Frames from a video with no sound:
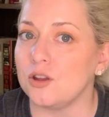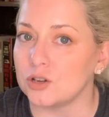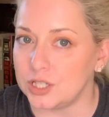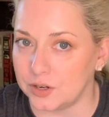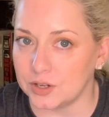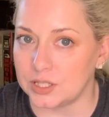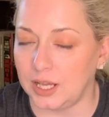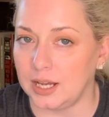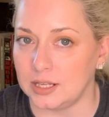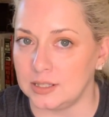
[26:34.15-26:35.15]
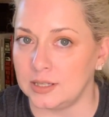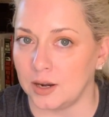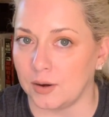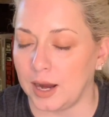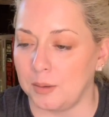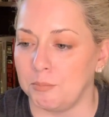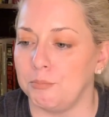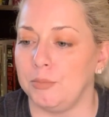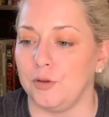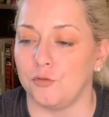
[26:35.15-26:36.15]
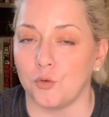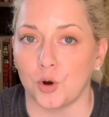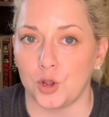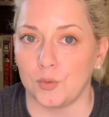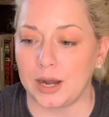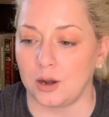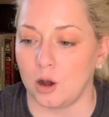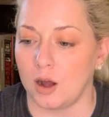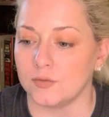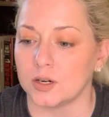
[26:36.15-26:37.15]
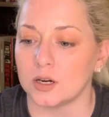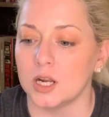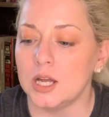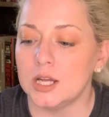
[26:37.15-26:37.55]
you're seriously considering before you write an offer,